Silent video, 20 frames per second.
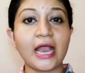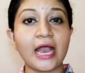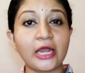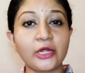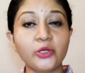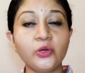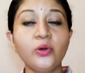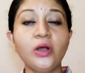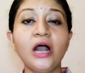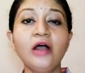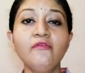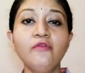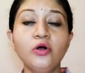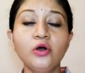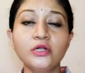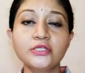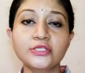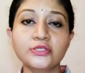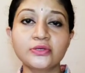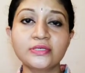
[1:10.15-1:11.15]
And you have
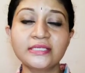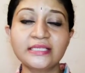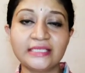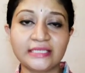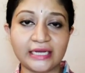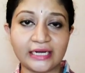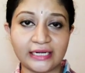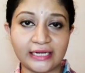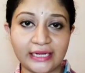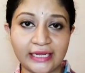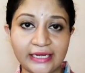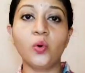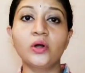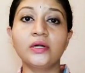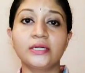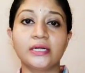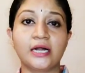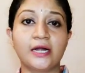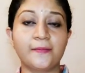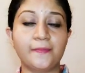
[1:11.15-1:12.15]
also studied
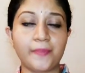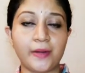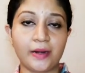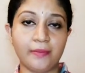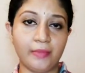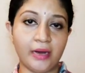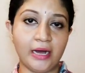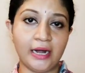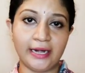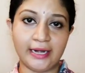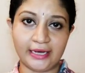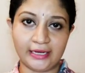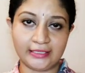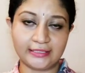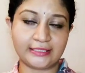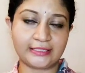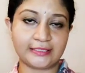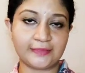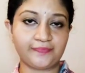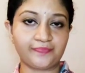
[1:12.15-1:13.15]
what are
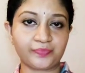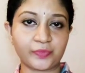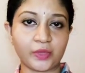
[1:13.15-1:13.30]
pramanas.